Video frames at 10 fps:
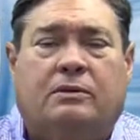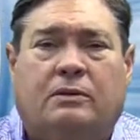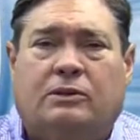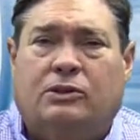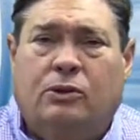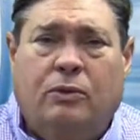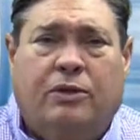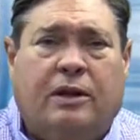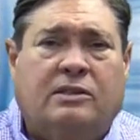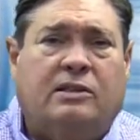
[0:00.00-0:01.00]
there's two
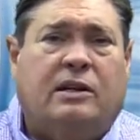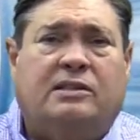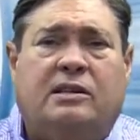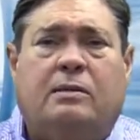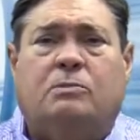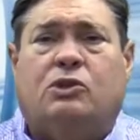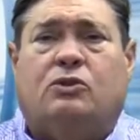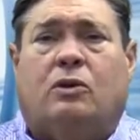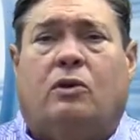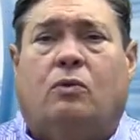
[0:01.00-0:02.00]
things that I see them
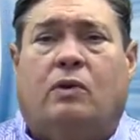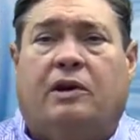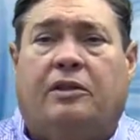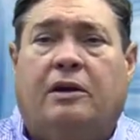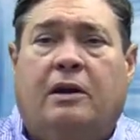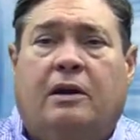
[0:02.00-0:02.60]
struggle with